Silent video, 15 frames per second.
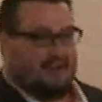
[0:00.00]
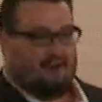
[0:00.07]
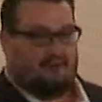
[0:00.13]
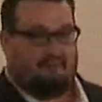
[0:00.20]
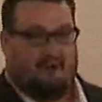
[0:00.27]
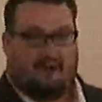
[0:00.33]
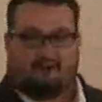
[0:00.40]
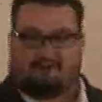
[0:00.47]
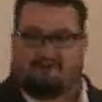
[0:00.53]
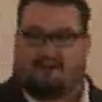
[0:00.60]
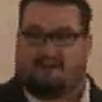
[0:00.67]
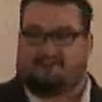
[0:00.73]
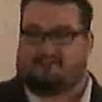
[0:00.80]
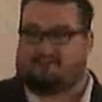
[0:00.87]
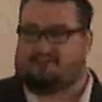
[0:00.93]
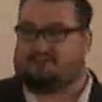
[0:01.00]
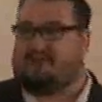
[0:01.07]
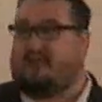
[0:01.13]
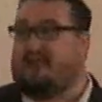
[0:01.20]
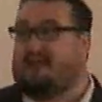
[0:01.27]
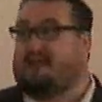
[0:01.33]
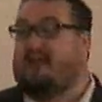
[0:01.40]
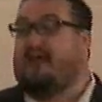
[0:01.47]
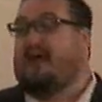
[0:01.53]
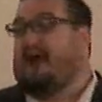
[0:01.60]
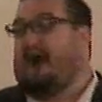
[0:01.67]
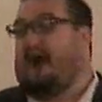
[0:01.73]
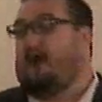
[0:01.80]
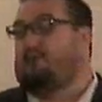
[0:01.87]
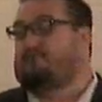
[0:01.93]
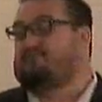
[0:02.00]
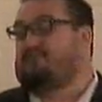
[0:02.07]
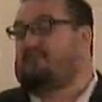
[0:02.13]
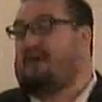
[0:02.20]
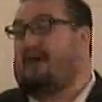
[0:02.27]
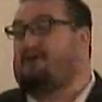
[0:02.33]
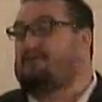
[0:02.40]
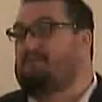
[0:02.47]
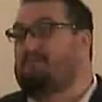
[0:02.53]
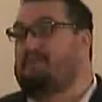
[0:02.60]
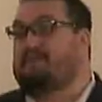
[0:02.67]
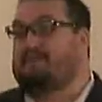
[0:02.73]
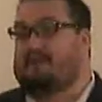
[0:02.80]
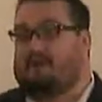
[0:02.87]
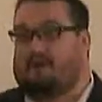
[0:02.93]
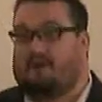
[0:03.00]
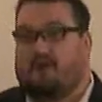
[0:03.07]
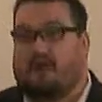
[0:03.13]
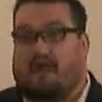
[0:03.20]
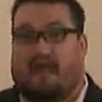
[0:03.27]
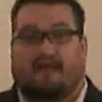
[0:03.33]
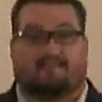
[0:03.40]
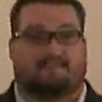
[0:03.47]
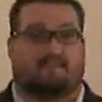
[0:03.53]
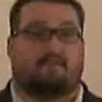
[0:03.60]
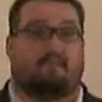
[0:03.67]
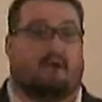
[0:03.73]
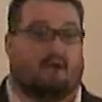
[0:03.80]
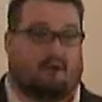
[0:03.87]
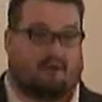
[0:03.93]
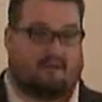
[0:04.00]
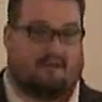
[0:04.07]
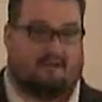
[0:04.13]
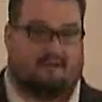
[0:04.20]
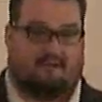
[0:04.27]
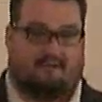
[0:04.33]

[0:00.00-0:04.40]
to carry my credentials saying I was allowed to be there as an American.